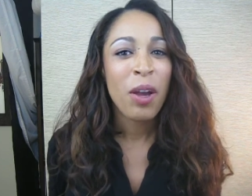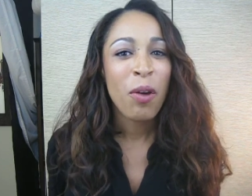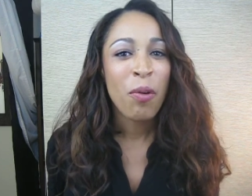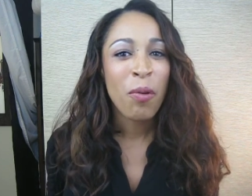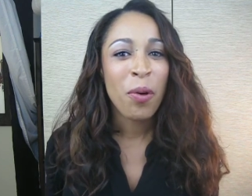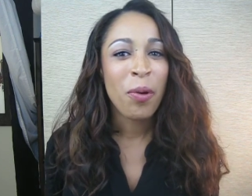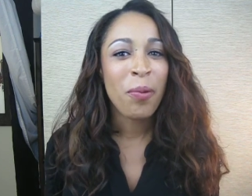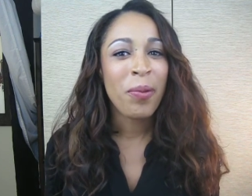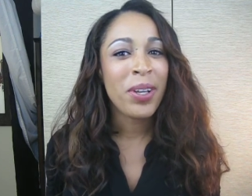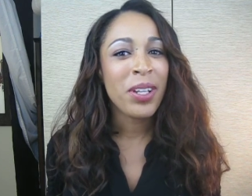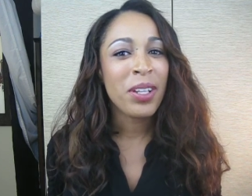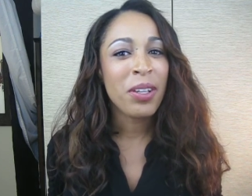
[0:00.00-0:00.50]

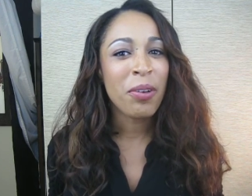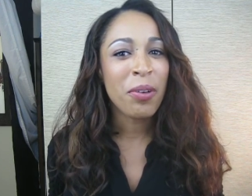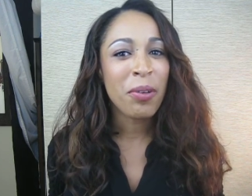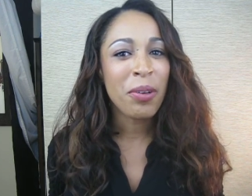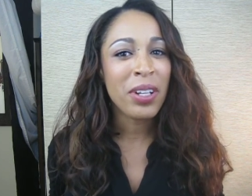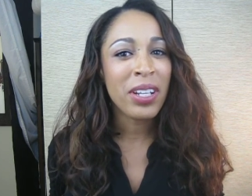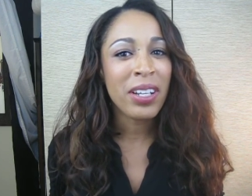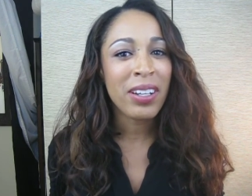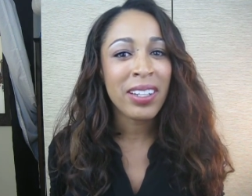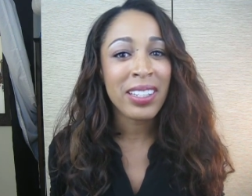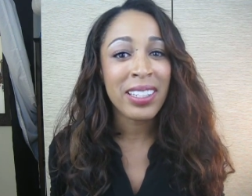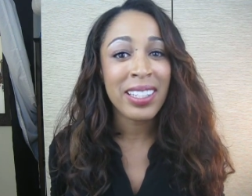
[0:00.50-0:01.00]
Well, when you're
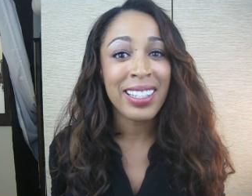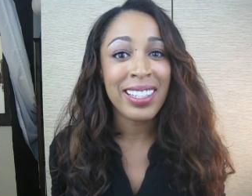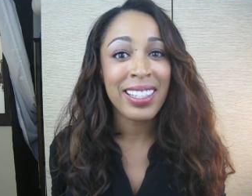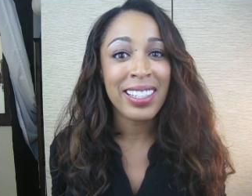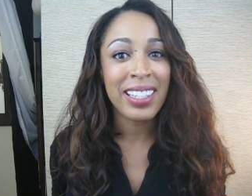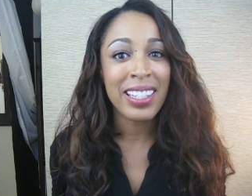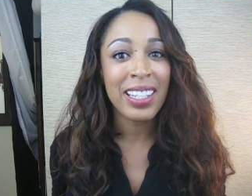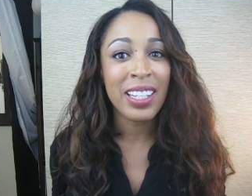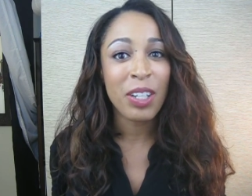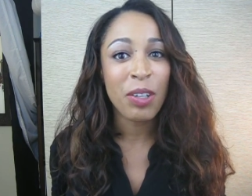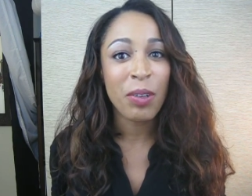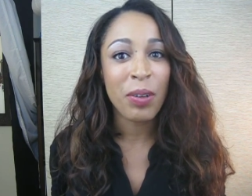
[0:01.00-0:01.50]
holding on to
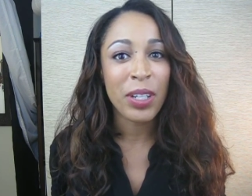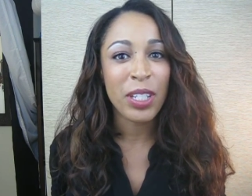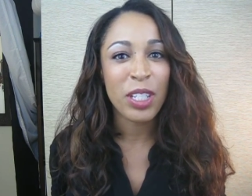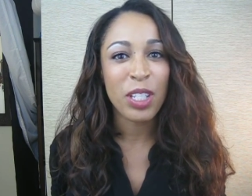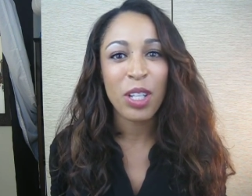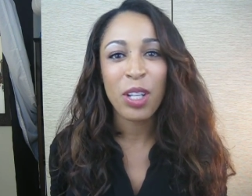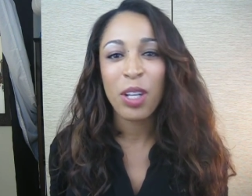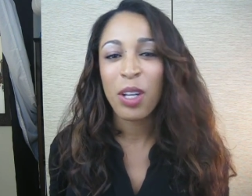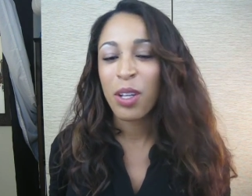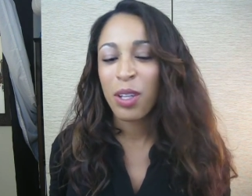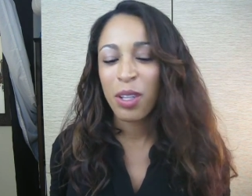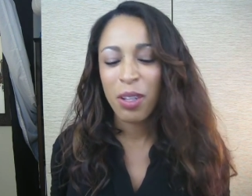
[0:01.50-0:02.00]
secrets,
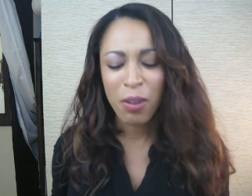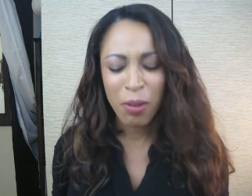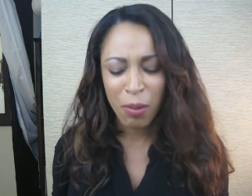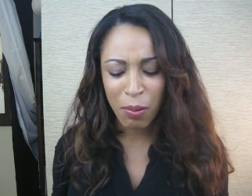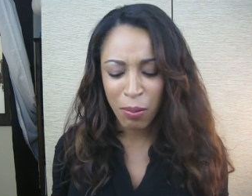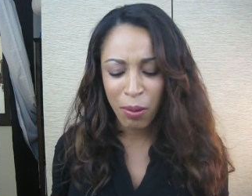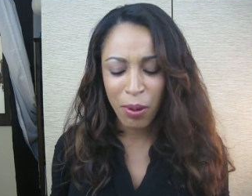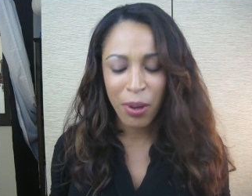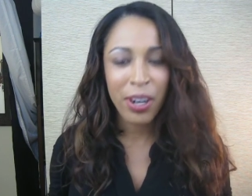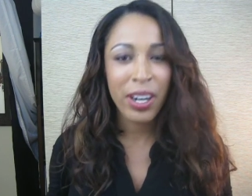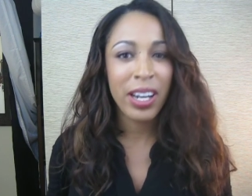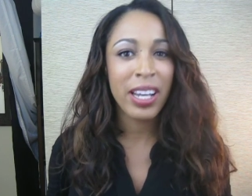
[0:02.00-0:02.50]
you're
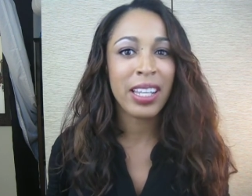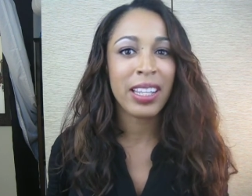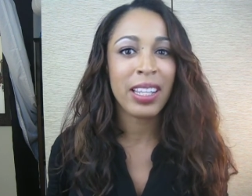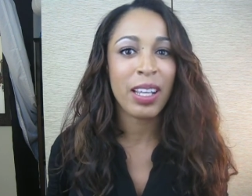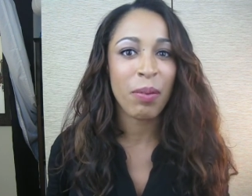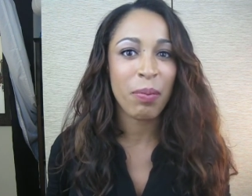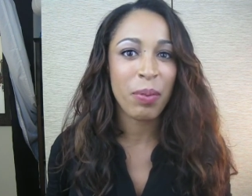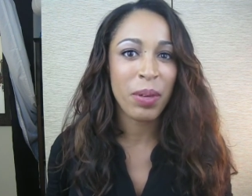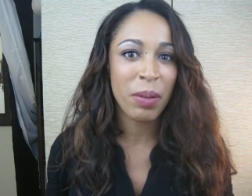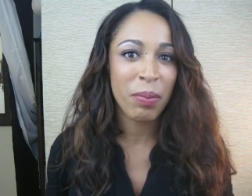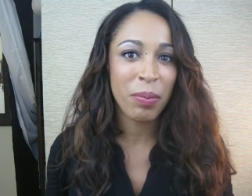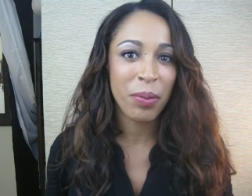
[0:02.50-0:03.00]
worried
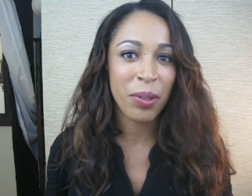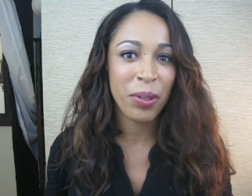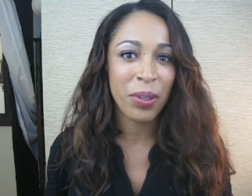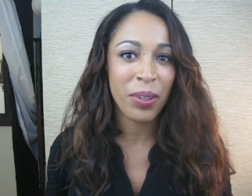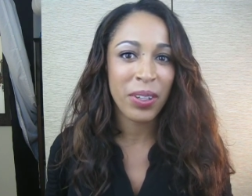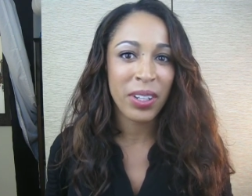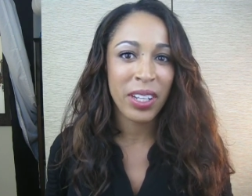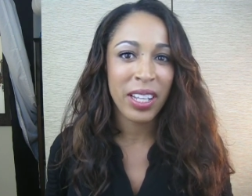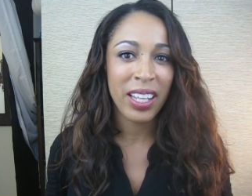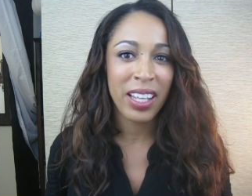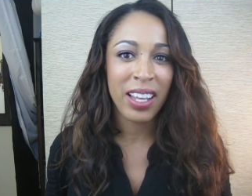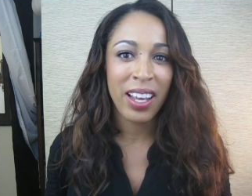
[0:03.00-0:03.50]
that people
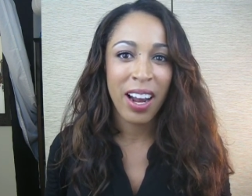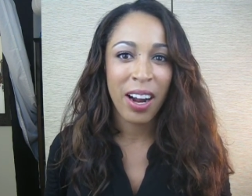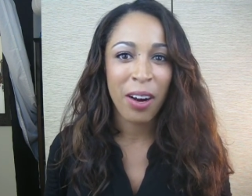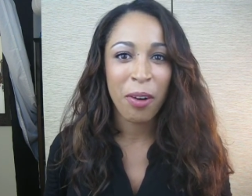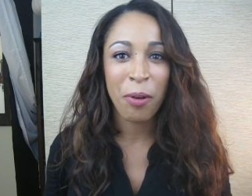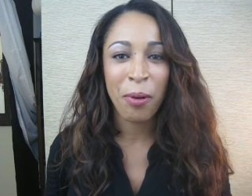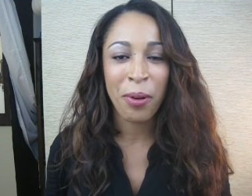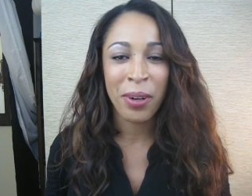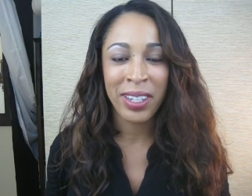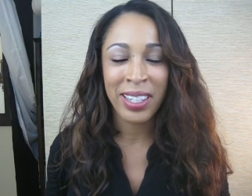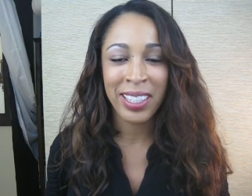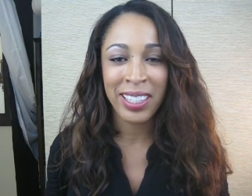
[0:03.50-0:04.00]
are
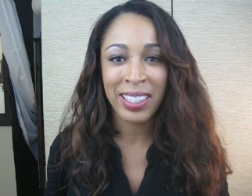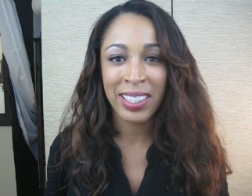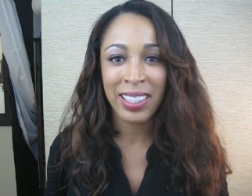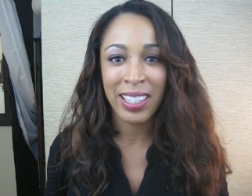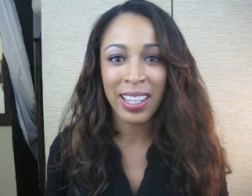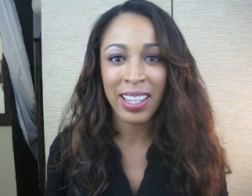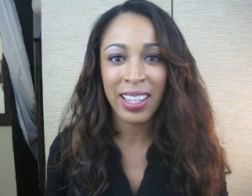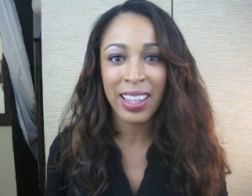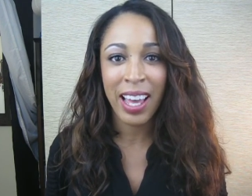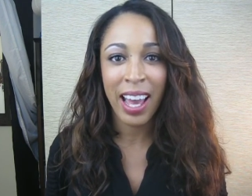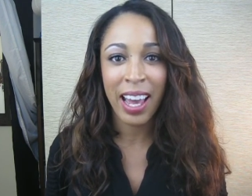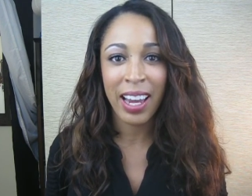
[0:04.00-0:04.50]
going to
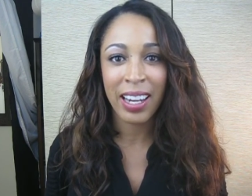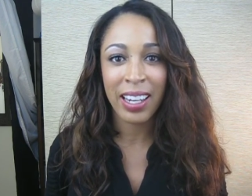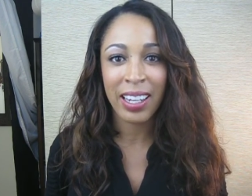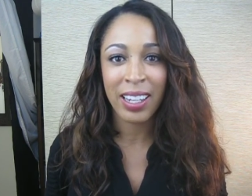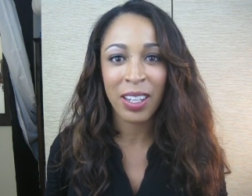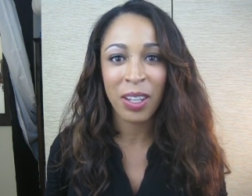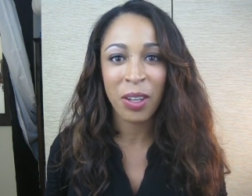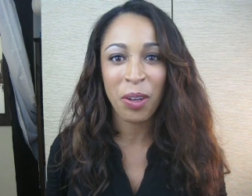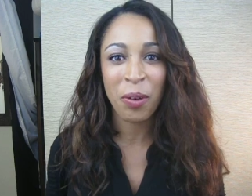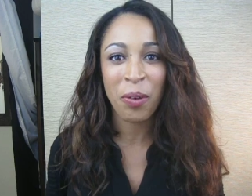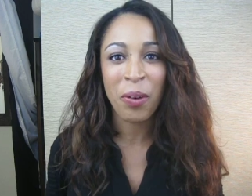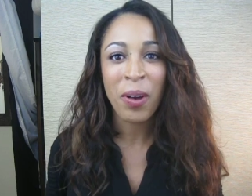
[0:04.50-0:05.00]
see that in
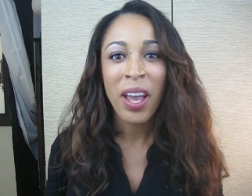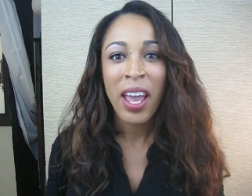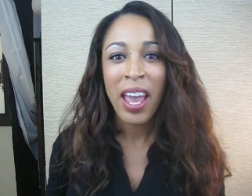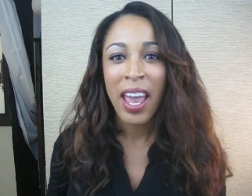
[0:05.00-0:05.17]
you,